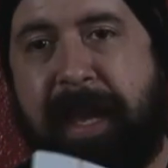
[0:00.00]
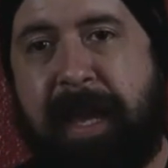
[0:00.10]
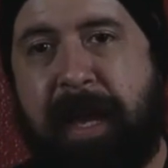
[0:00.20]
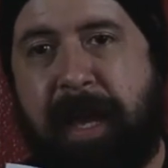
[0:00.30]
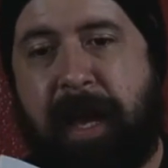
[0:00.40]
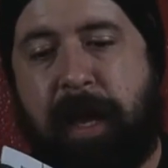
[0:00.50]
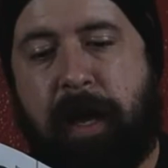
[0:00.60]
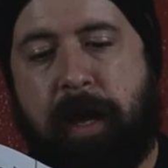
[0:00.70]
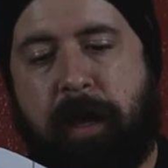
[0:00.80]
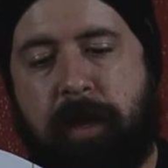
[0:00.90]

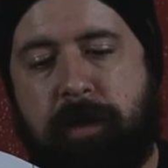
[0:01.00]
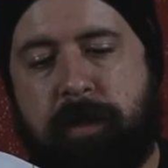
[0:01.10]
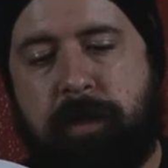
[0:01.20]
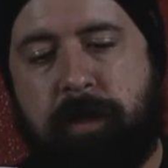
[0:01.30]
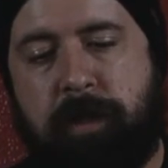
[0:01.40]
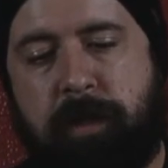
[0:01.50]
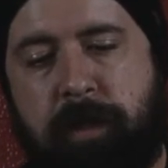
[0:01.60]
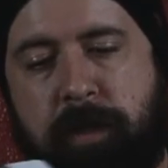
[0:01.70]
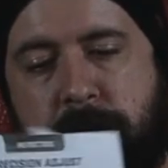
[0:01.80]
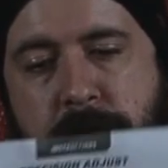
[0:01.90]

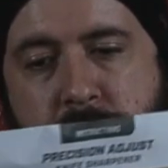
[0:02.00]
Nothing is said.